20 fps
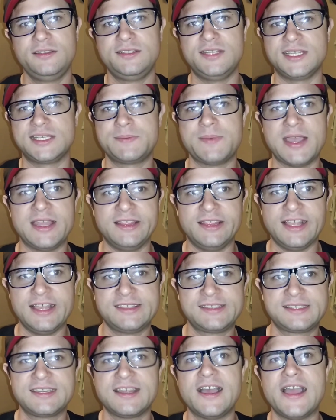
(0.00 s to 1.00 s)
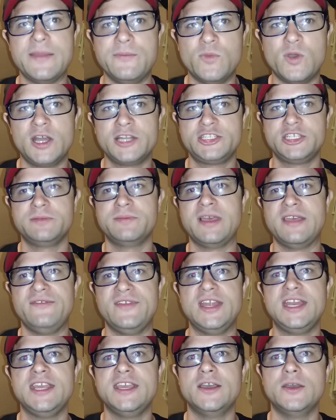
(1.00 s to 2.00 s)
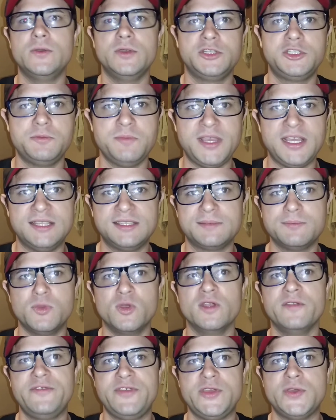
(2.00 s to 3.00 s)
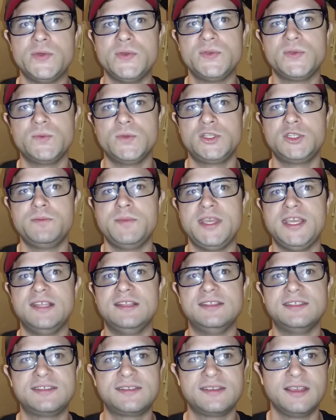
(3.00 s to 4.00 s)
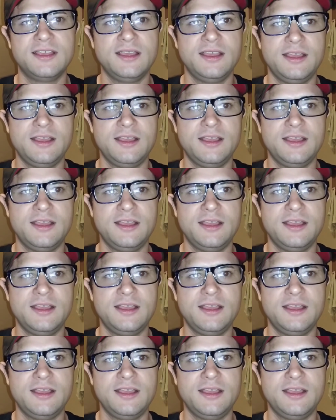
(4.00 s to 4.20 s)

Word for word: to spend less time watching my video, which means more views, which means